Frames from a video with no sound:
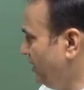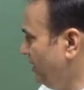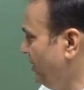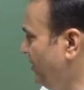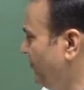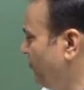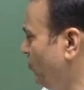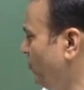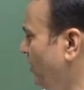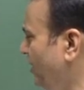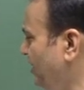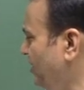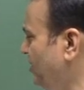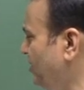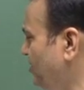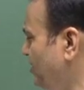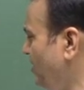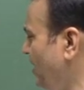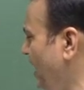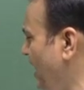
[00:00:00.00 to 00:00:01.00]
if 1
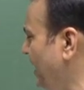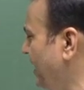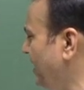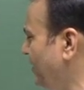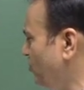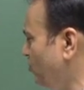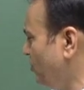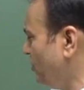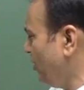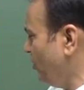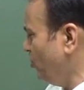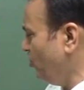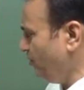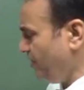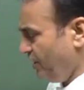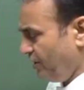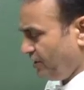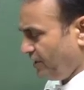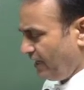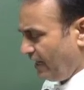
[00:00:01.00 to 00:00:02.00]
is added to the
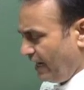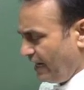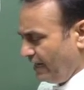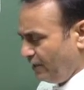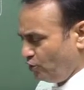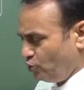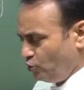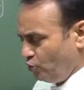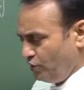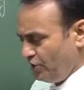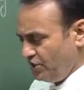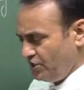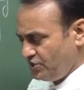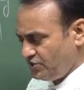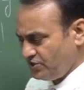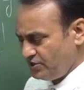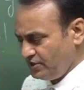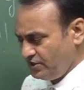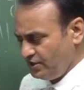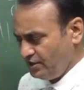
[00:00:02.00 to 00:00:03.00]
numerator and 2
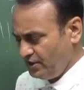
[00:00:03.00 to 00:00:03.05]
is